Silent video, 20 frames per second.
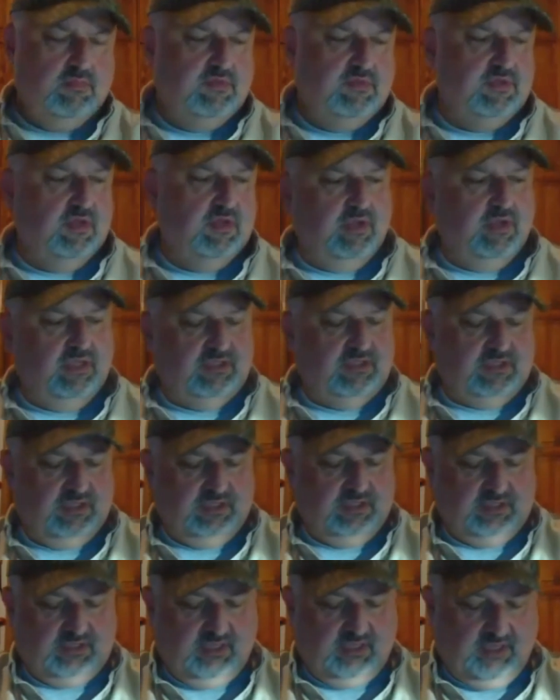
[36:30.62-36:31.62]
So it's
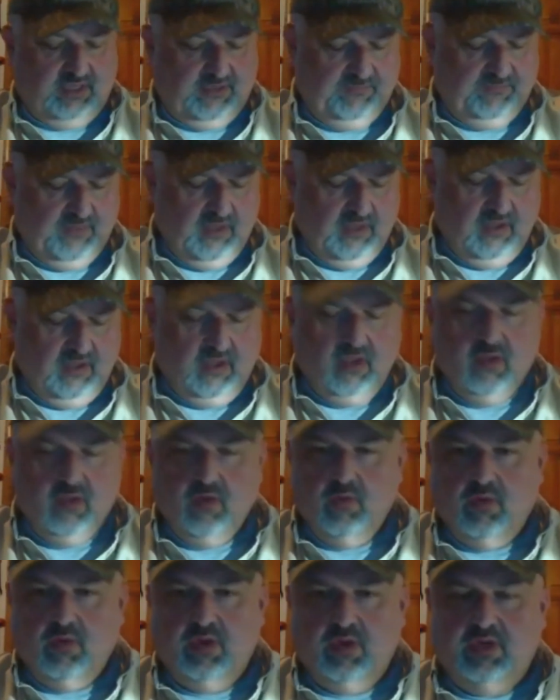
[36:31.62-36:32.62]
just, to
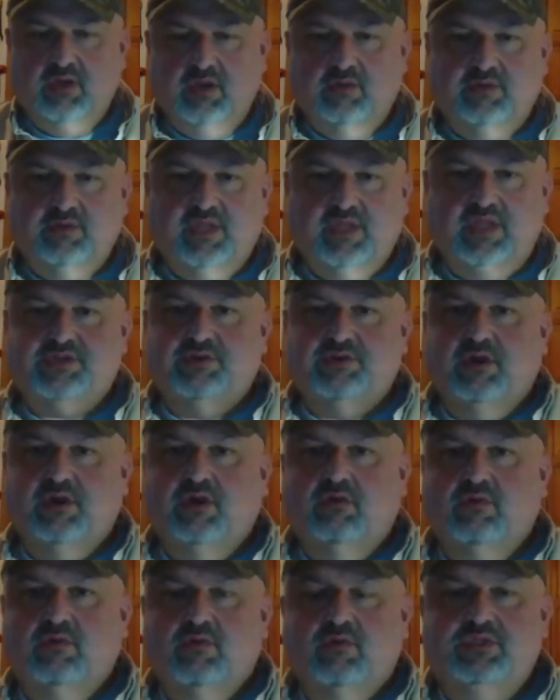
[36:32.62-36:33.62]
each their
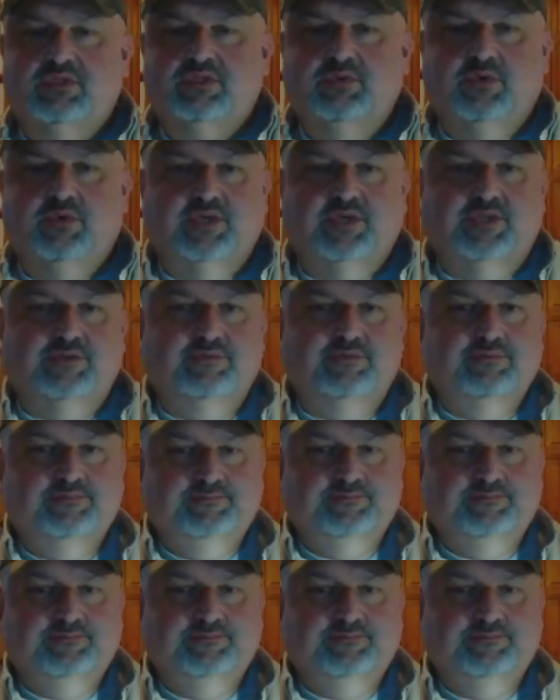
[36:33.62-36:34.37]
own of what you want to do.